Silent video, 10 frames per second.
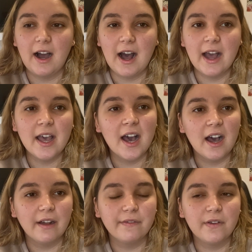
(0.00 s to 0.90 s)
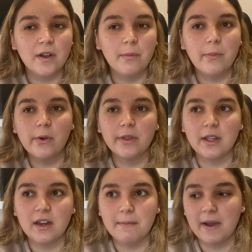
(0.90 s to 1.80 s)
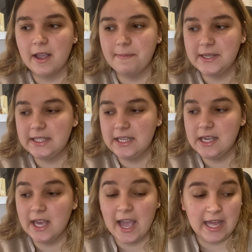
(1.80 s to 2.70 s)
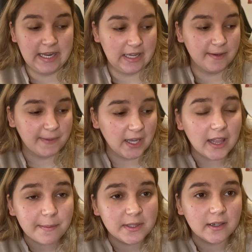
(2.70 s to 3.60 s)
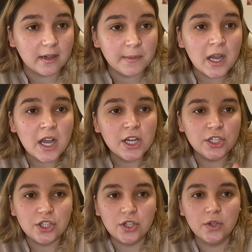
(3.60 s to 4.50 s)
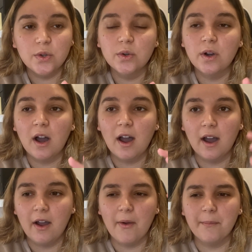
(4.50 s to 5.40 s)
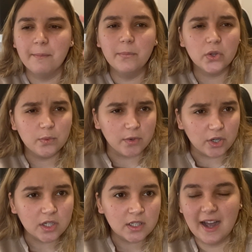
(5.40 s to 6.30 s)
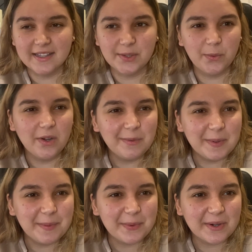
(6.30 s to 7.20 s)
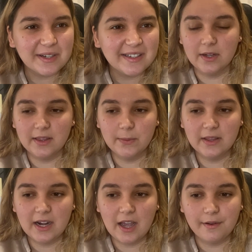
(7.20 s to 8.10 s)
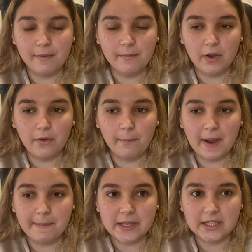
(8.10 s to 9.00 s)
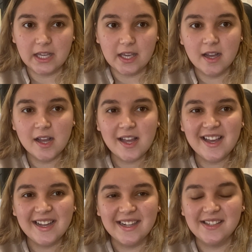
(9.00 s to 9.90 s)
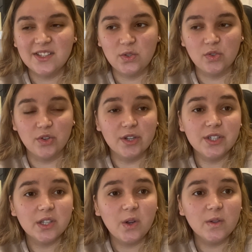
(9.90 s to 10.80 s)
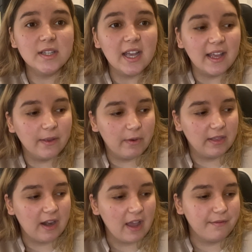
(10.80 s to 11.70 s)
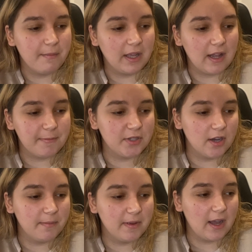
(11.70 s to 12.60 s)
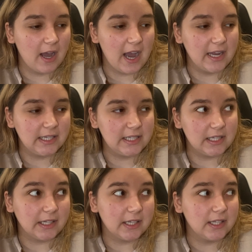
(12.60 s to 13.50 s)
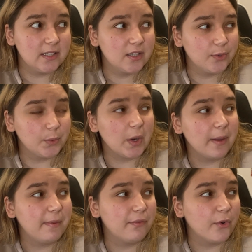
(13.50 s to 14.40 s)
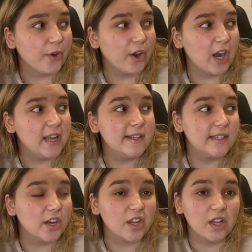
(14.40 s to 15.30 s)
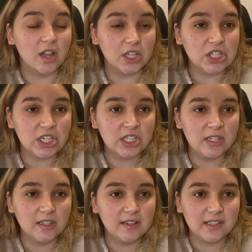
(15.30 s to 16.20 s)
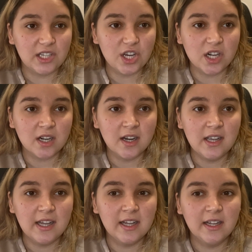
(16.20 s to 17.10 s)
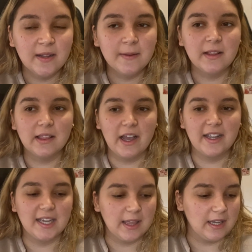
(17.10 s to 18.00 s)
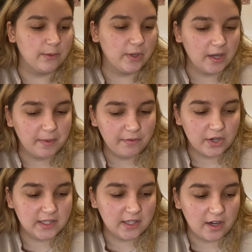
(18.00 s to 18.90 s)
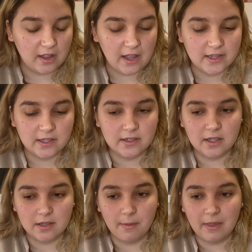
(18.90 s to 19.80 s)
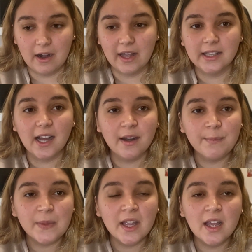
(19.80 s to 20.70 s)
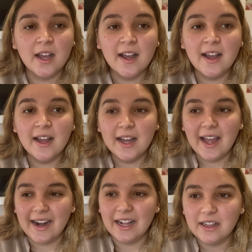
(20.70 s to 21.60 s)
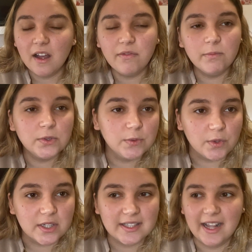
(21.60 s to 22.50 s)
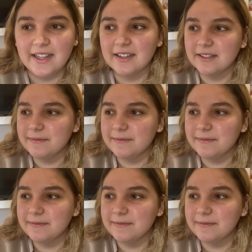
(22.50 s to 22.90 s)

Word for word: I have both in my PC and in my laptop two um, mood boards as a wallpaper and the one that I have on, on my PC it's two years old and the one that I have on my laptop I did it right before I started college this, this year like I think a week before I started classes or something like that and I love mood boards like